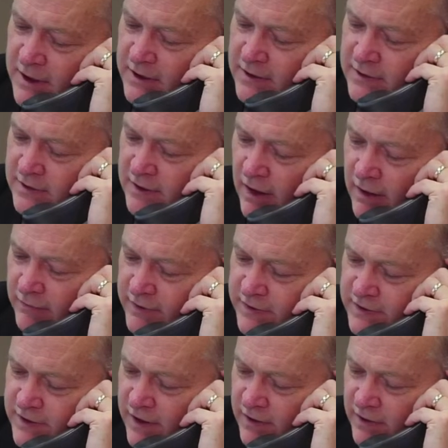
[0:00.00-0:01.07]
one of the things I
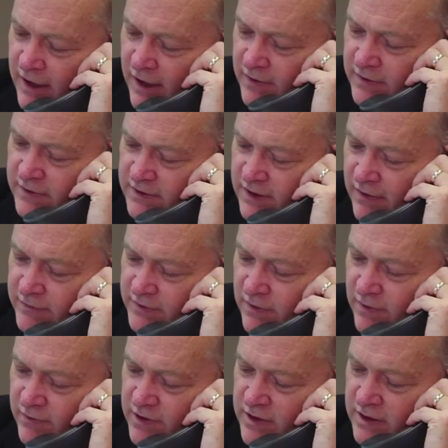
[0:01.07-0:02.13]
like about a Chapter
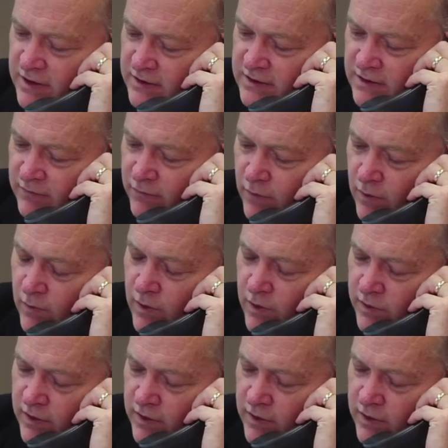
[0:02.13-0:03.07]
7 bankruptcy